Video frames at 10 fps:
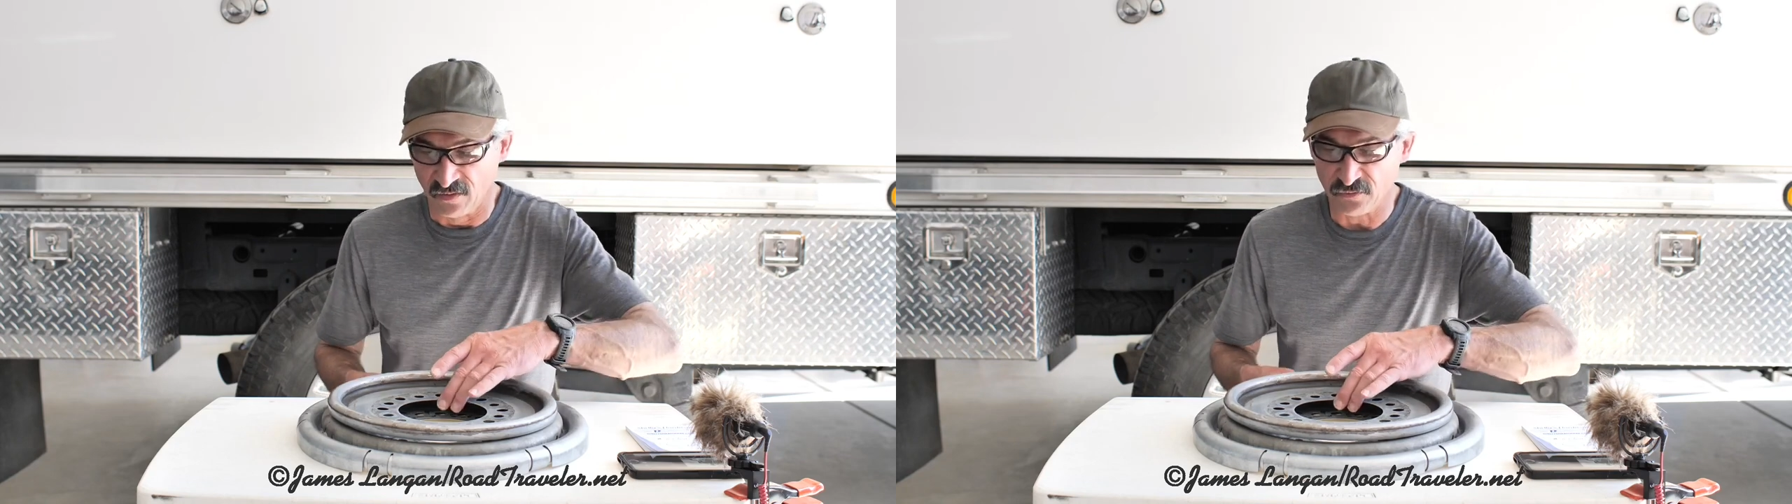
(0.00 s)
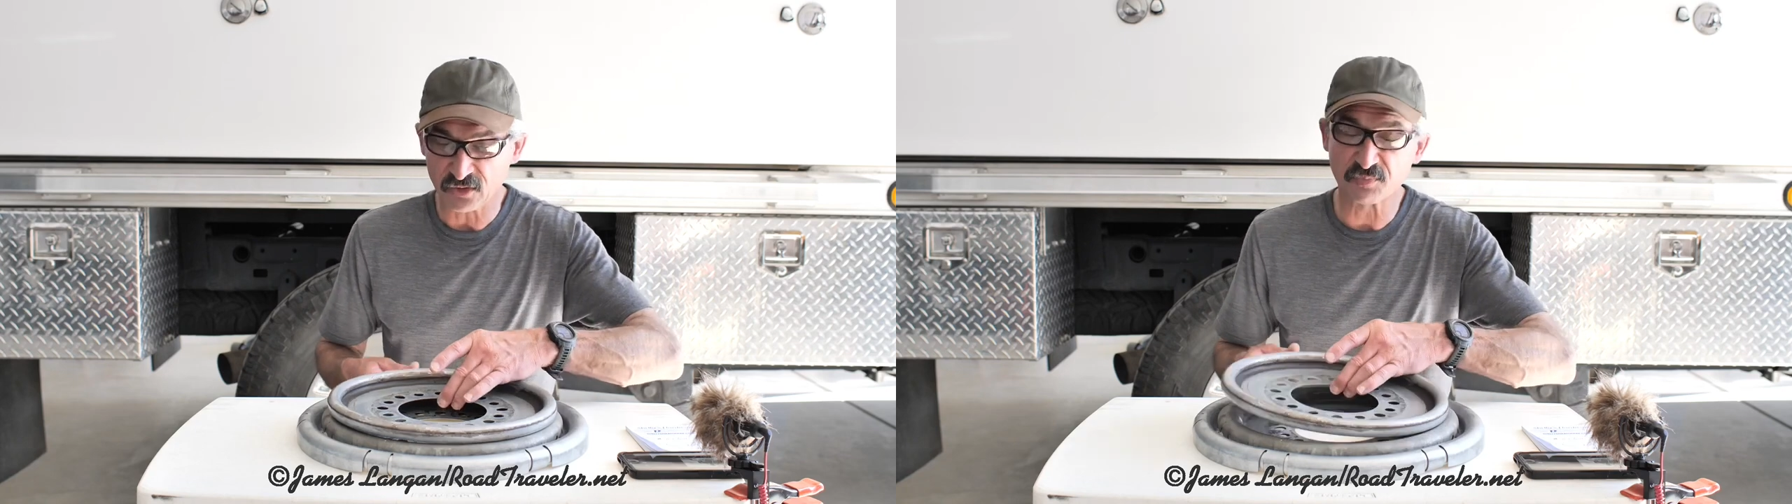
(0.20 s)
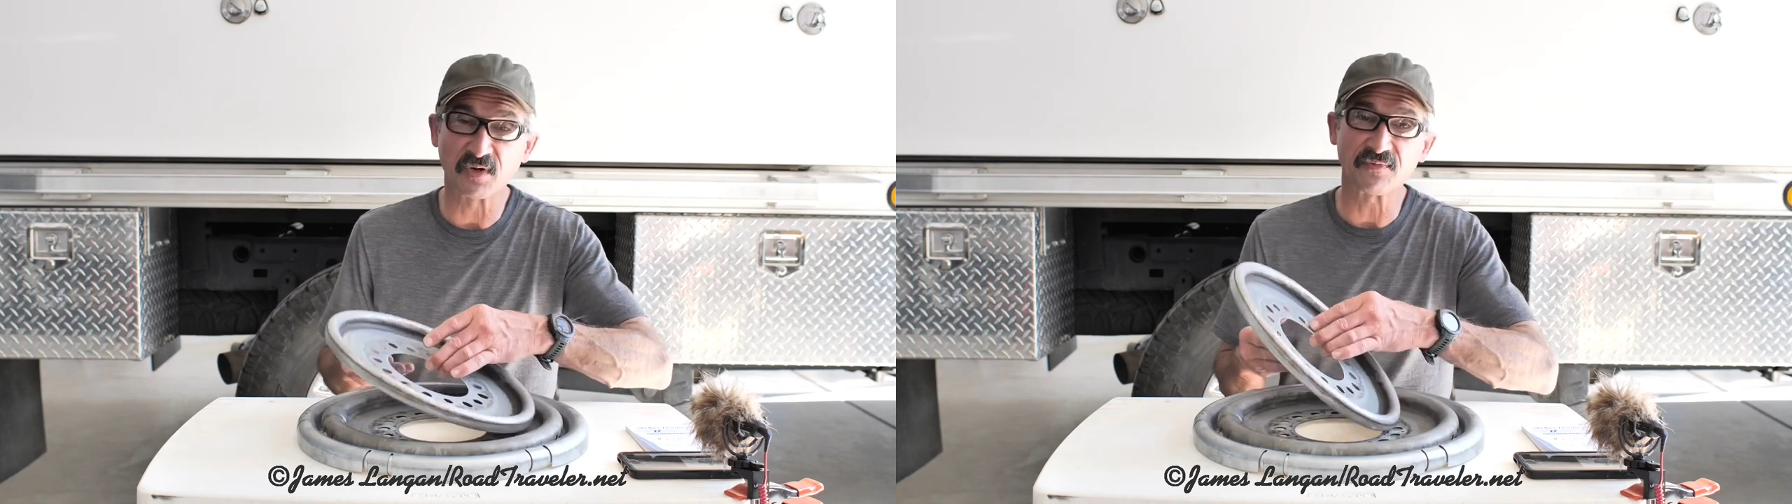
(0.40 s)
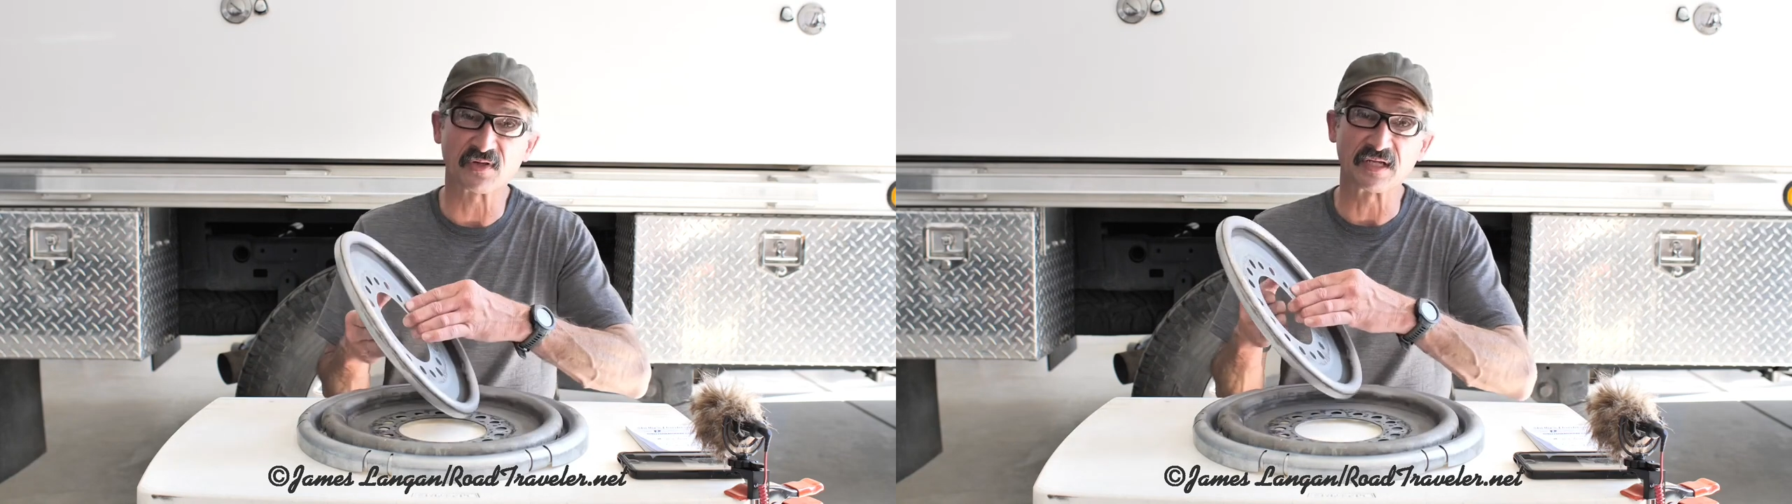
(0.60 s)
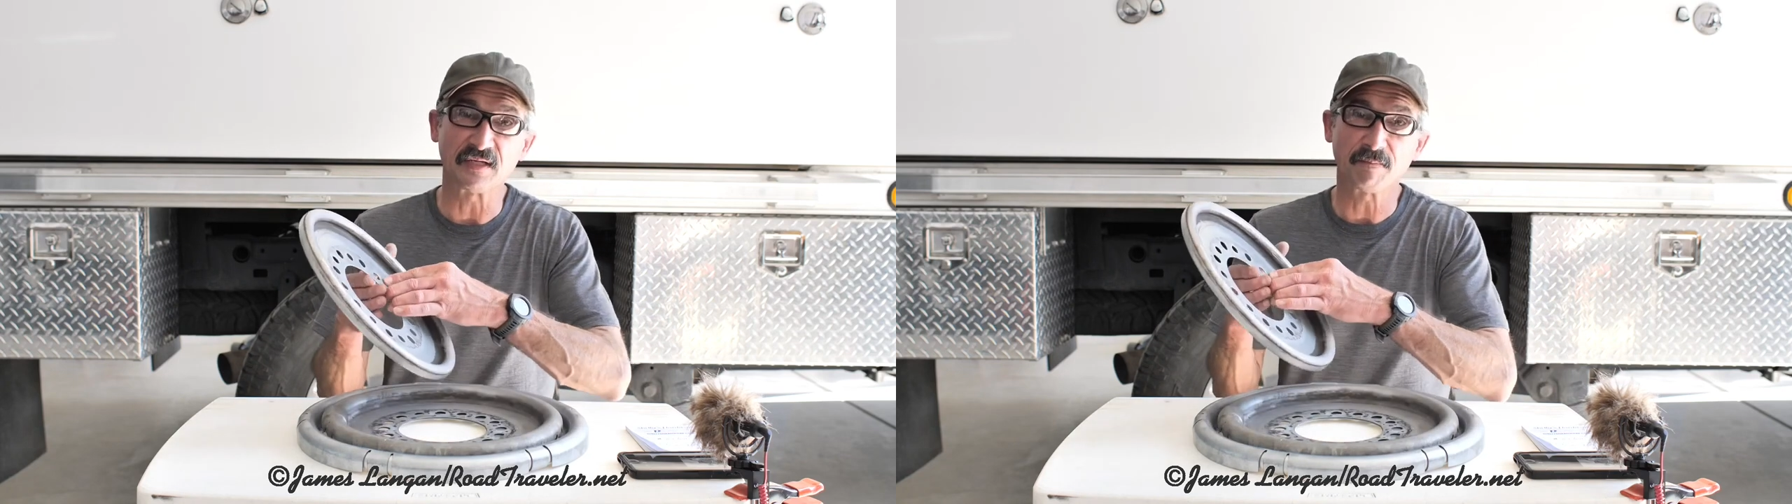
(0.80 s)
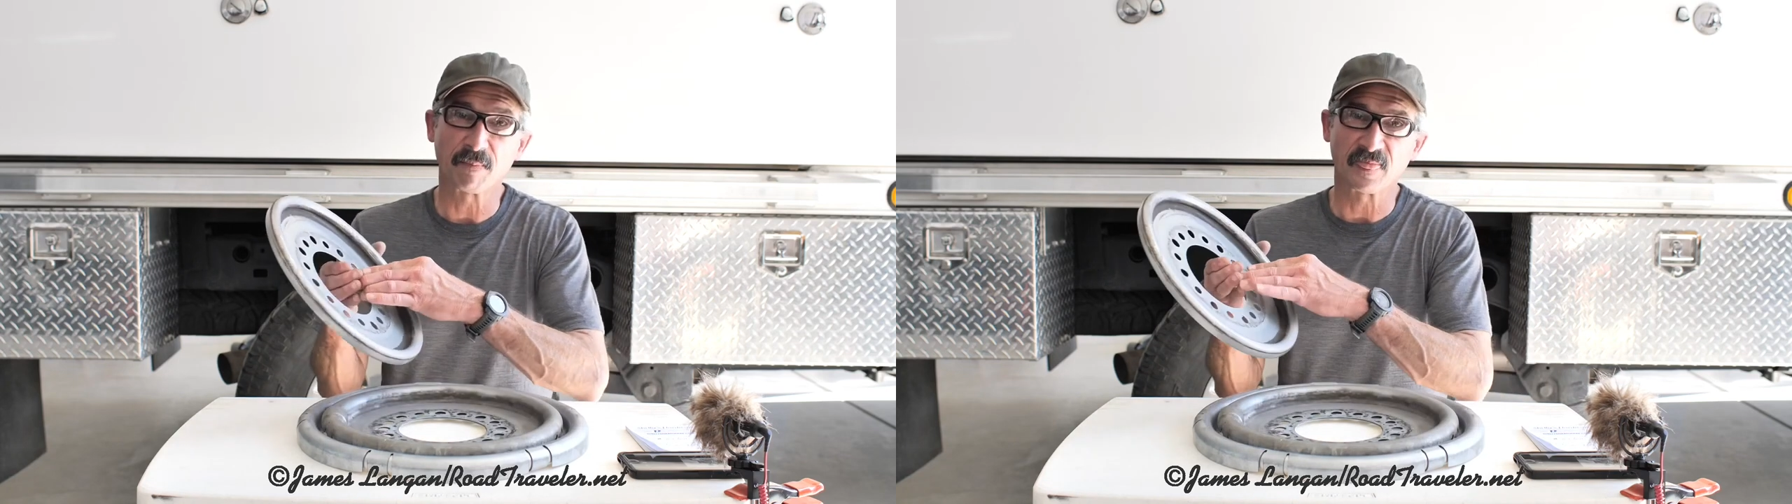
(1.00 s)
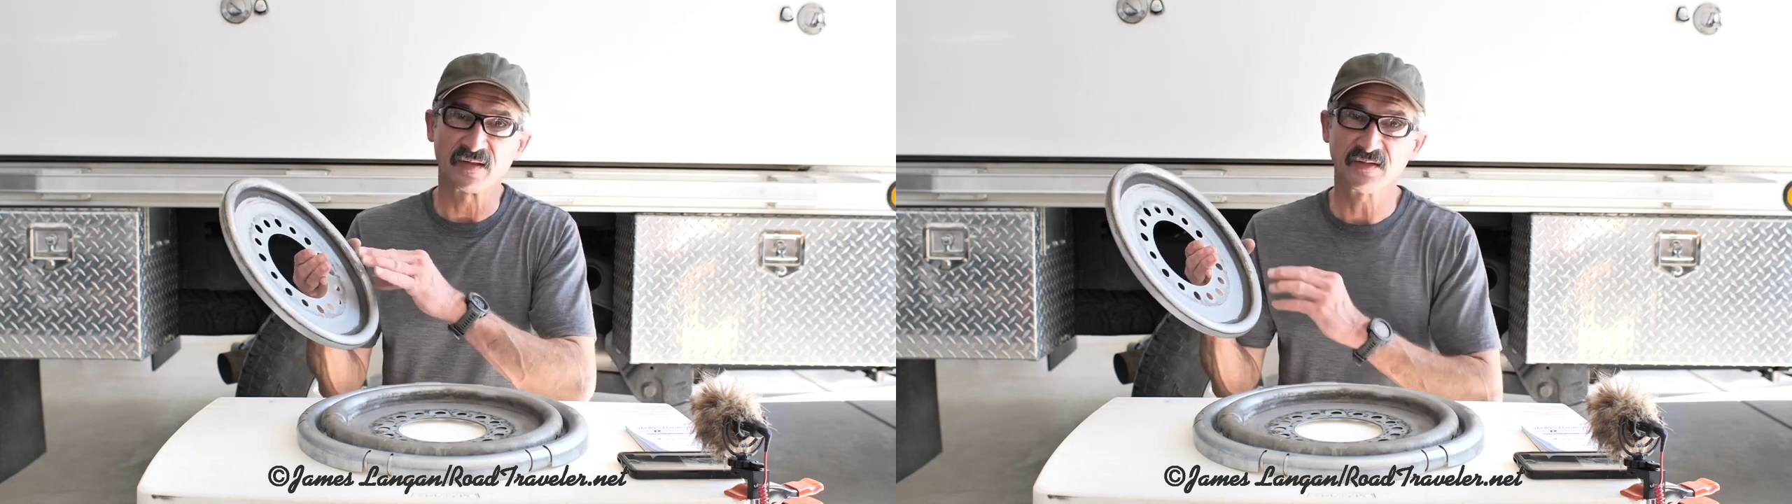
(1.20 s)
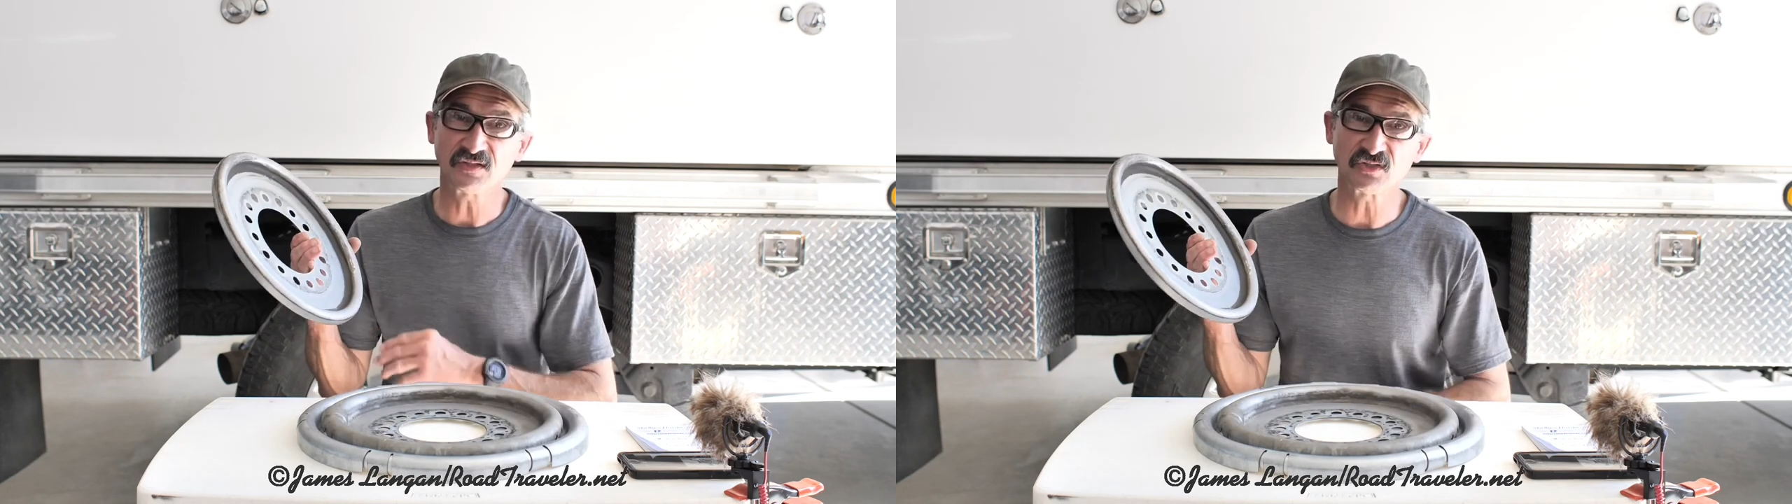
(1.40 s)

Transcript: First, briefly, this